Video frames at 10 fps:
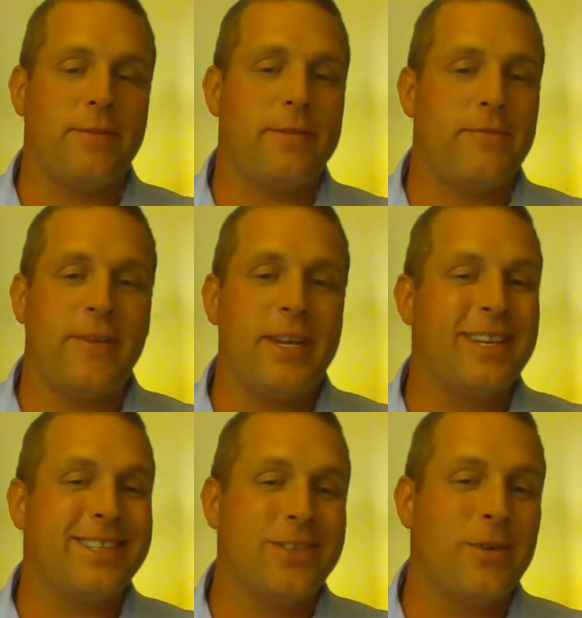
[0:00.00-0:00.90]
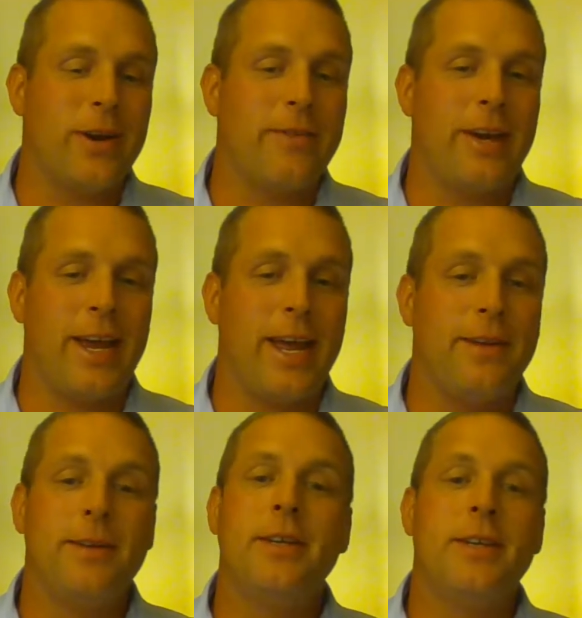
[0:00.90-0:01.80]
of feeding this to her every
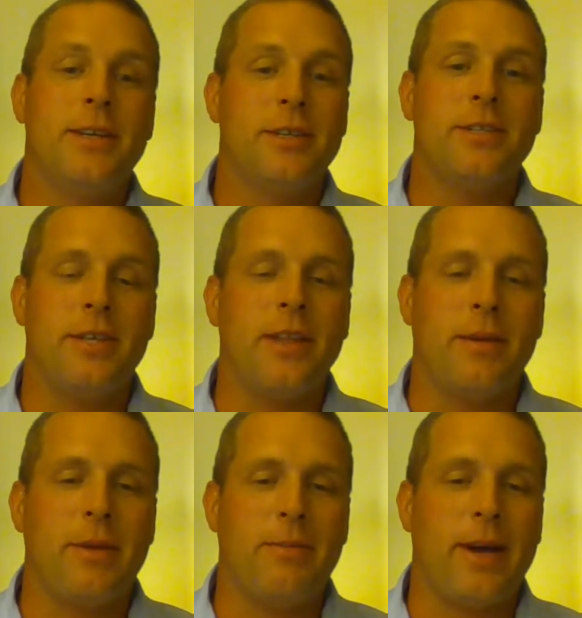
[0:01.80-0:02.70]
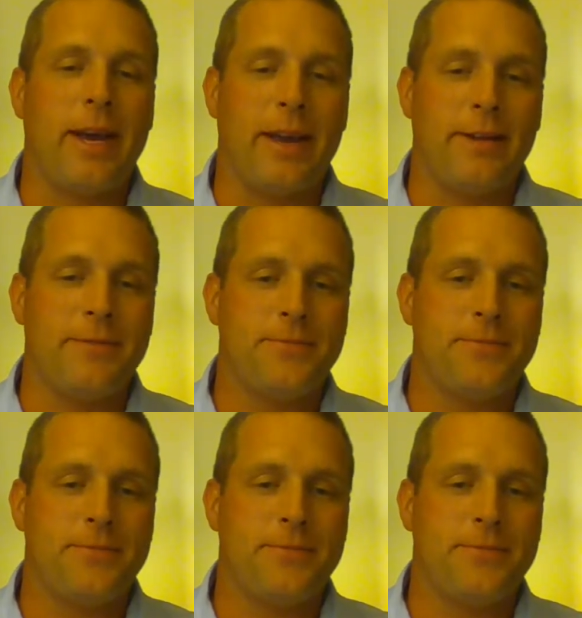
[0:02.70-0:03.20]
day, she let me buy it.